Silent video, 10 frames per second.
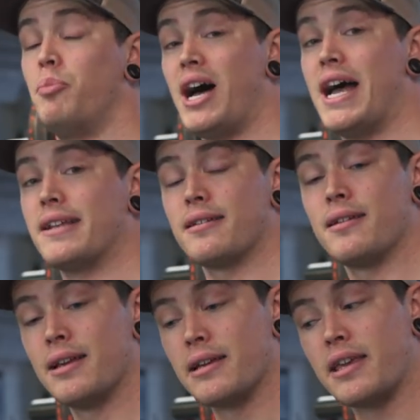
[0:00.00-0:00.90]
but
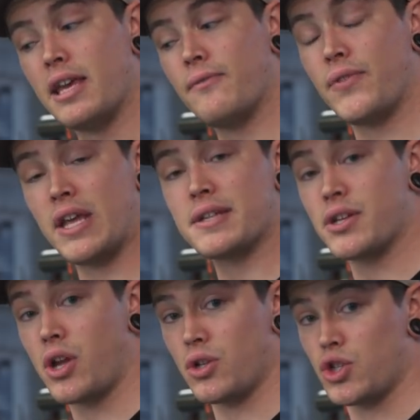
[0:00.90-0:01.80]
give things
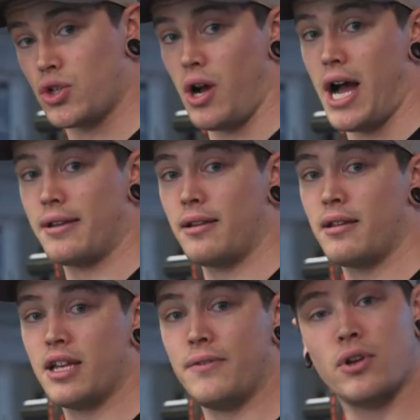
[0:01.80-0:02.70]
a good shot.
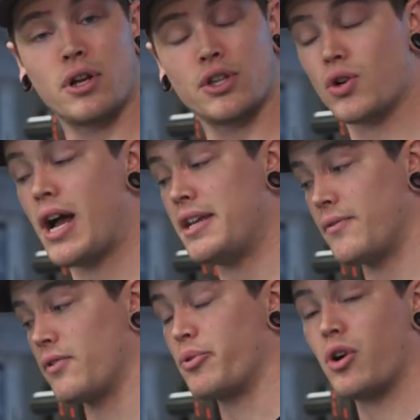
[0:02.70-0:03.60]
If you're gonna try
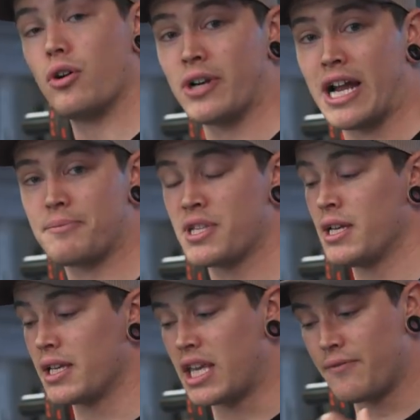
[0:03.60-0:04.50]
different programs,
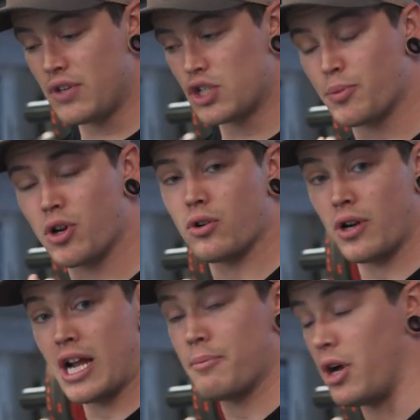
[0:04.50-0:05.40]
give each
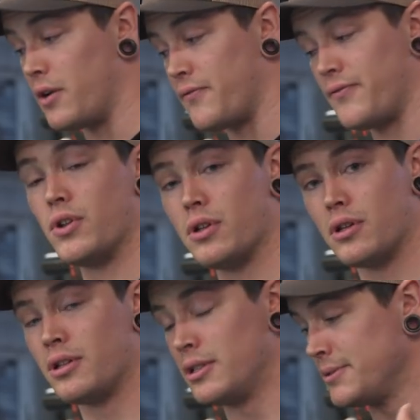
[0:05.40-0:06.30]
program a
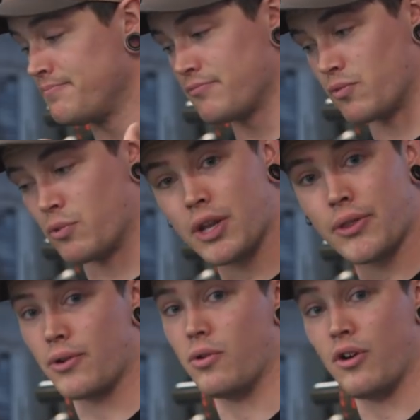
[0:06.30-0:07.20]
full run
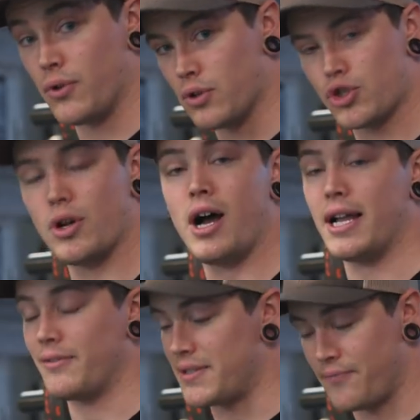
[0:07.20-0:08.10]
through, a full
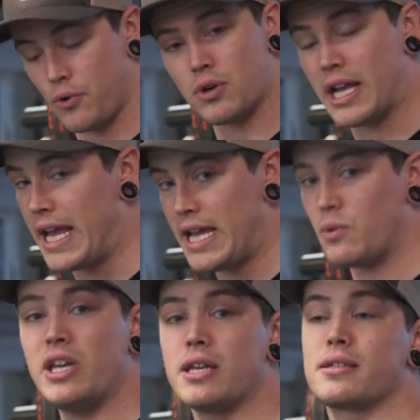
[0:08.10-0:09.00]
shot. It's four to eight
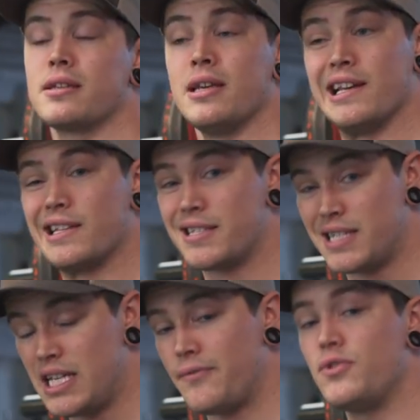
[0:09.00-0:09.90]
weeks.
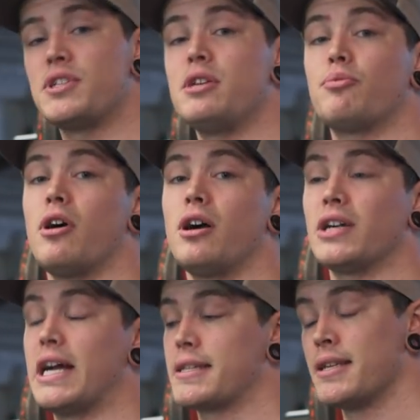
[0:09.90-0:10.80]
See if you see
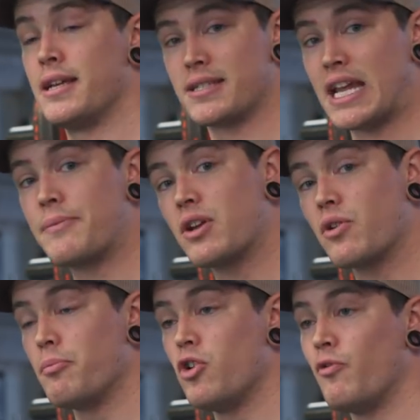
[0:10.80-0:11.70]
progress. Same thing
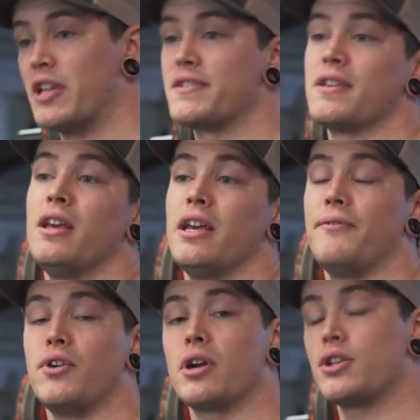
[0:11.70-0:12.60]
with movements.
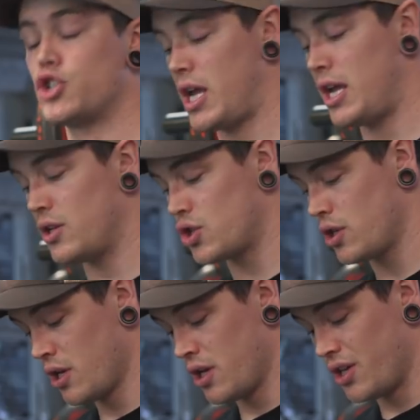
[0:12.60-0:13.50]
If you're gonna change
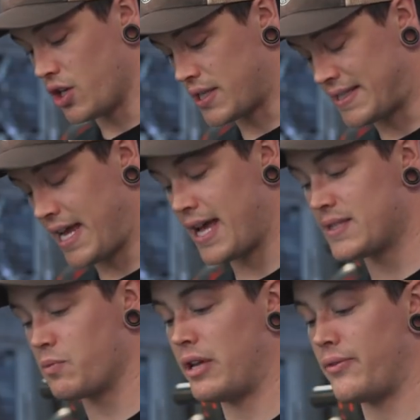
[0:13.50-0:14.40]
your
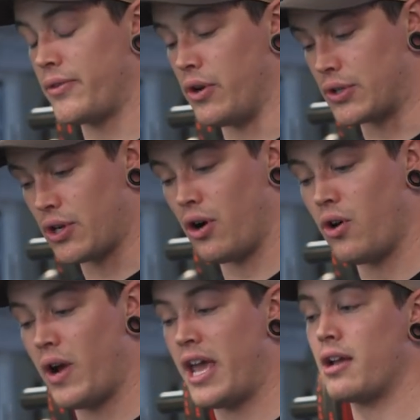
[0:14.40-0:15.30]
stance width, your
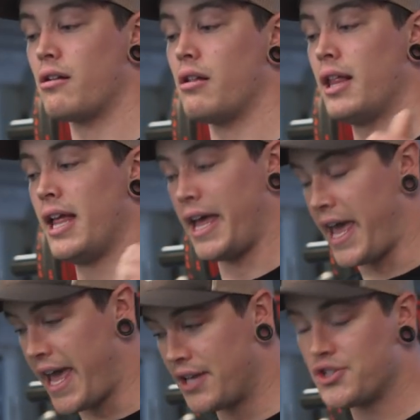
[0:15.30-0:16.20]
toe angle,
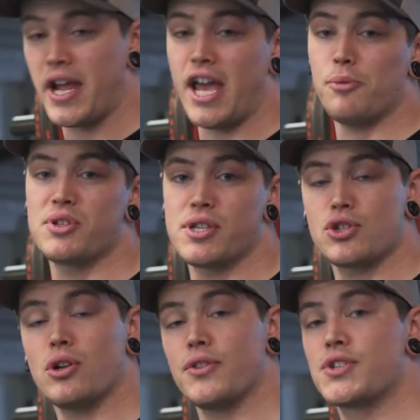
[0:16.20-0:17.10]
and your hand
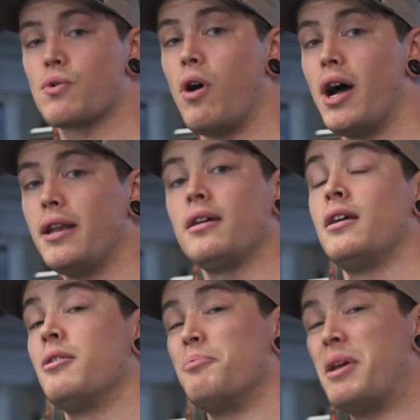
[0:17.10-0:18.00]
position on the squat,
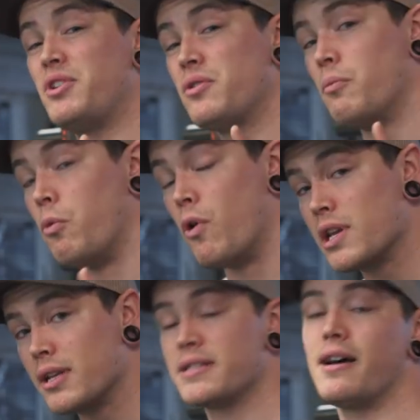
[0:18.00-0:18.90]
Maybe do them
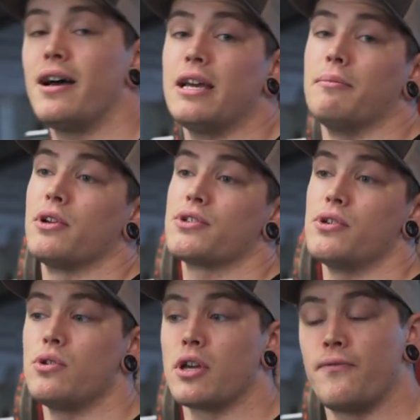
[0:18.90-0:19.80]
one at a time so
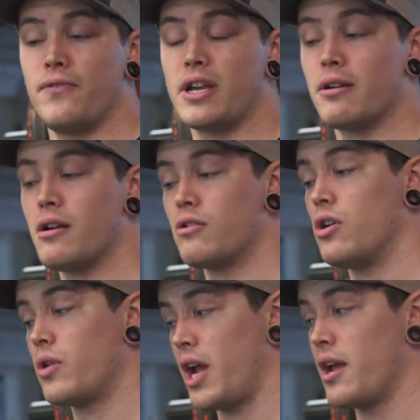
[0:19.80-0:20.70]
you can figure out,
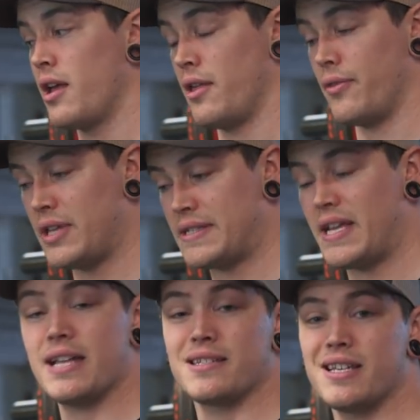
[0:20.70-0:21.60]
okay, this
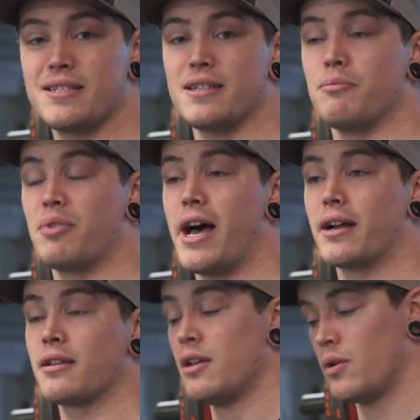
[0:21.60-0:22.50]
has this
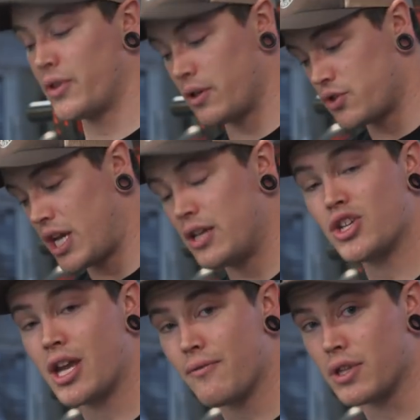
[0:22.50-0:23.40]
impact without
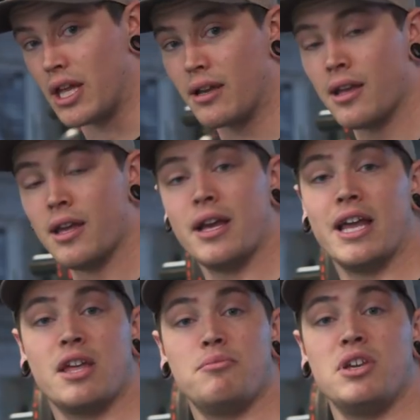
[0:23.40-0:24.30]
changing everything
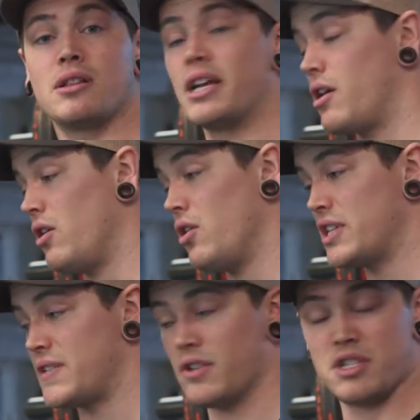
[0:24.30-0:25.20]
and then being like, oh,
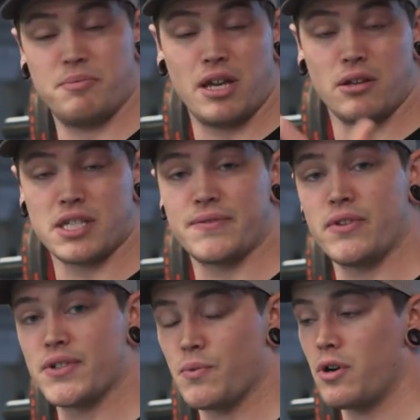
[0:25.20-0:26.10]
this feels better, this
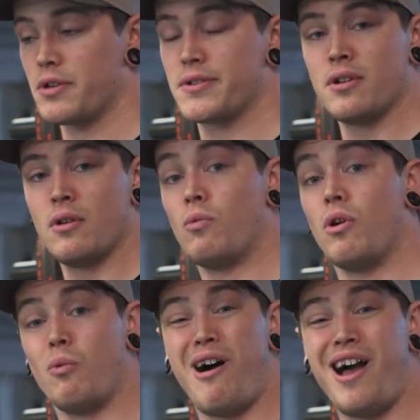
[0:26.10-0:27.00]
feels worse.
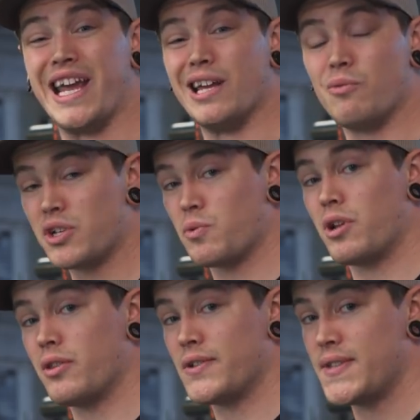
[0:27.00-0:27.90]
Well, why? Which
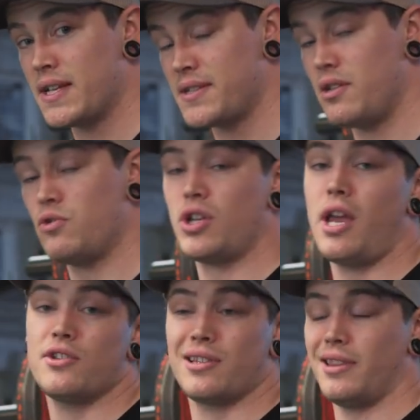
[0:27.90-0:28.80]
one of those things that you
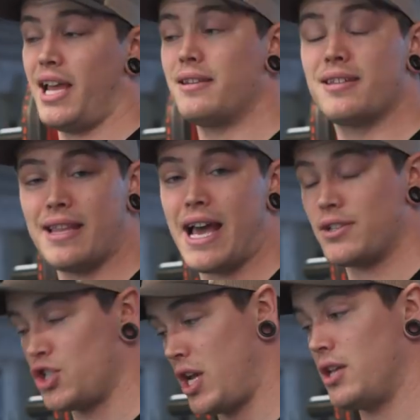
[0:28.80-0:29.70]
changed led to
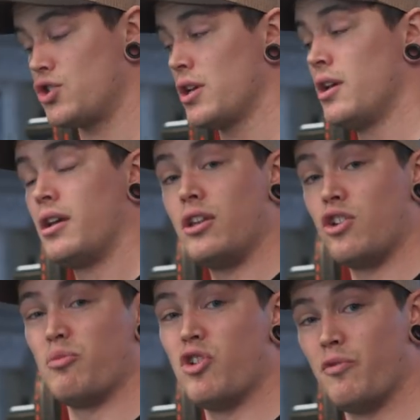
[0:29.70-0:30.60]
that change in
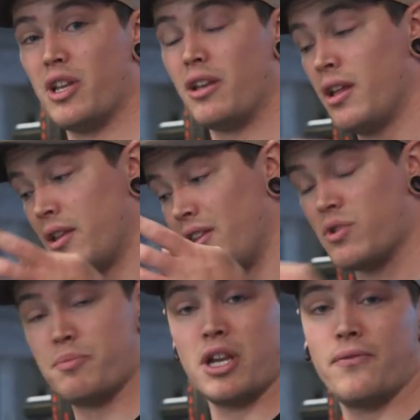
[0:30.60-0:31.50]
your movement that
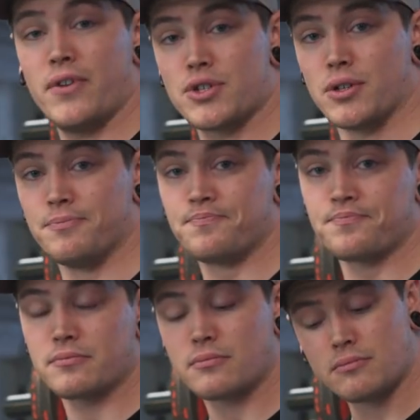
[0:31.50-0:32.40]
was beneficial?
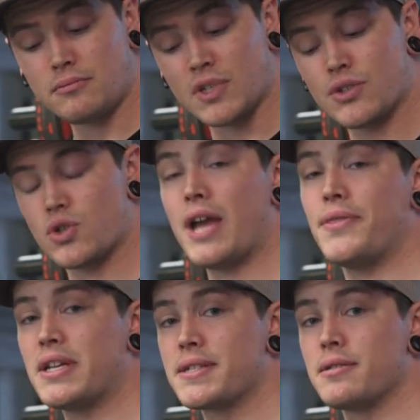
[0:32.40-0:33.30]
Try
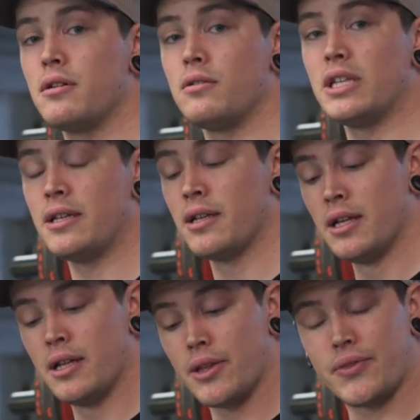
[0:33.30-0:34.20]
things slowly,
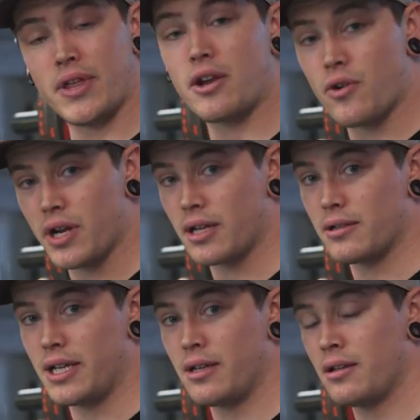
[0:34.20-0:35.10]
think
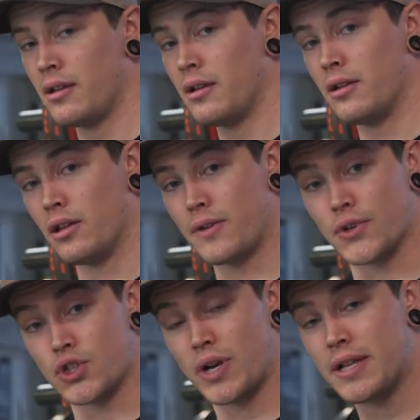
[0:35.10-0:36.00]
critically, look
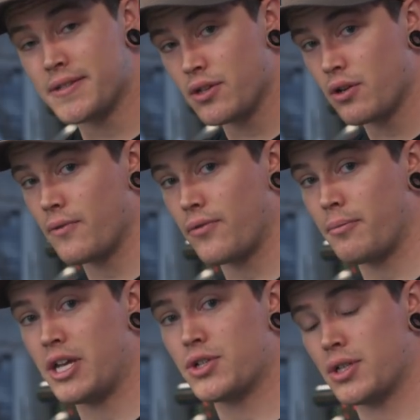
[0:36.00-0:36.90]
for trends in your
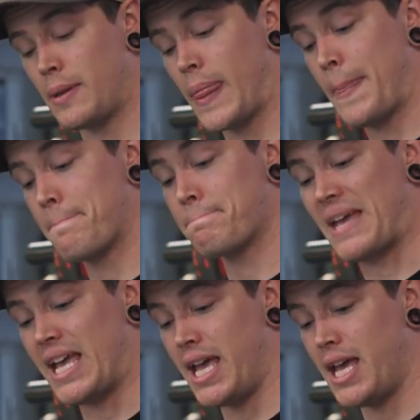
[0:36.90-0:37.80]
information,
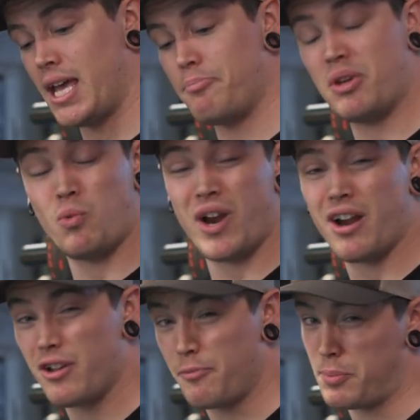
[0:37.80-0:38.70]
and be
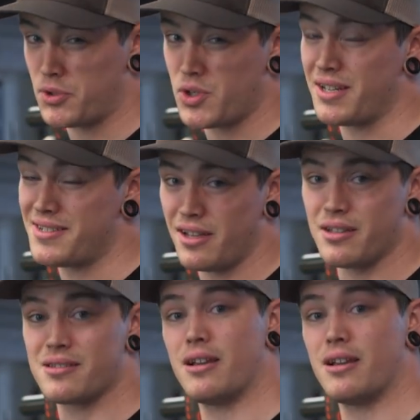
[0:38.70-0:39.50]
wary of people trying to sell you